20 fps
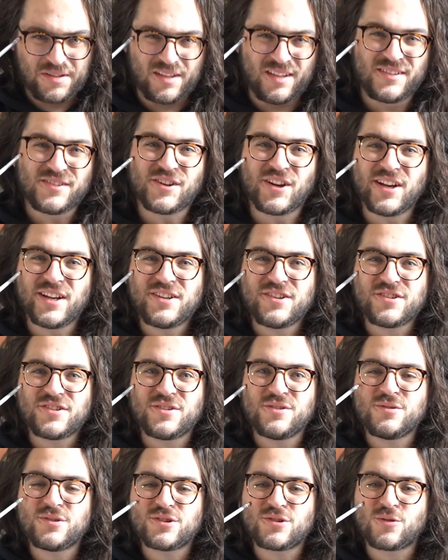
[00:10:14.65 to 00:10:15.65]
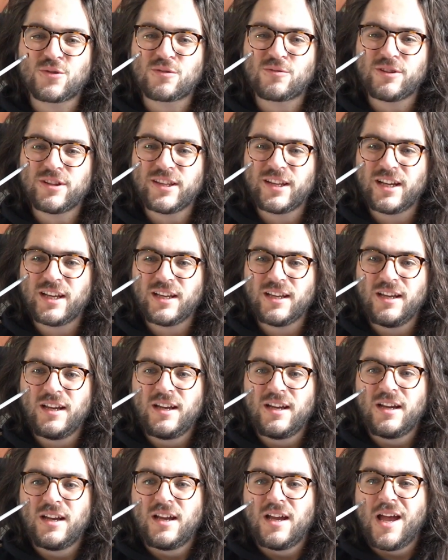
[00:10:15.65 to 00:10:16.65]
Should I just do a short one today?
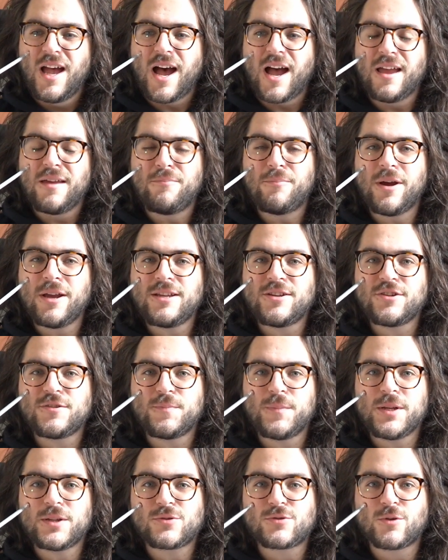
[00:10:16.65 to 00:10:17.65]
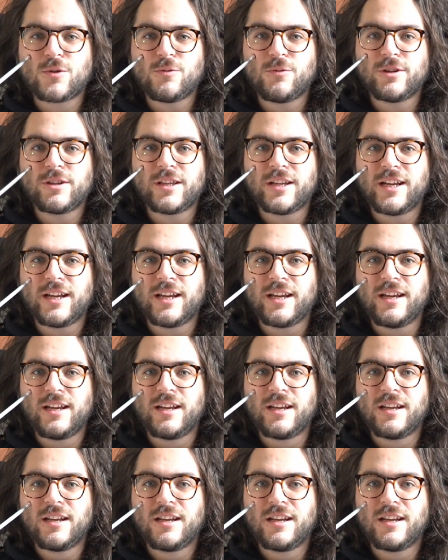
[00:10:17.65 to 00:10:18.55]
It might just be a short one today.